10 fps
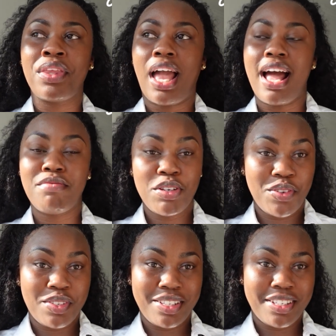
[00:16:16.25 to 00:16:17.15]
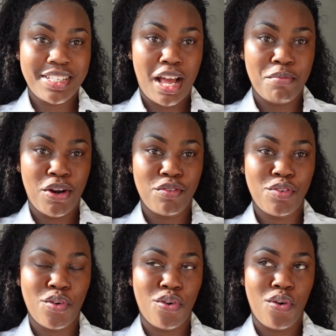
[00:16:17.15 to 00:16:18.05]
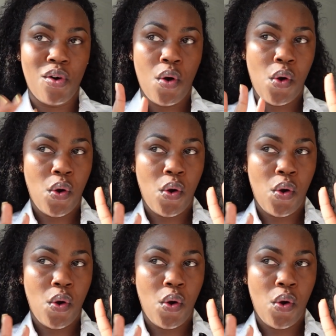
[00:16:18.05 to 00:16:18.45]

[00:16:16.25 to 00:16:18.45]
I've been using this camera for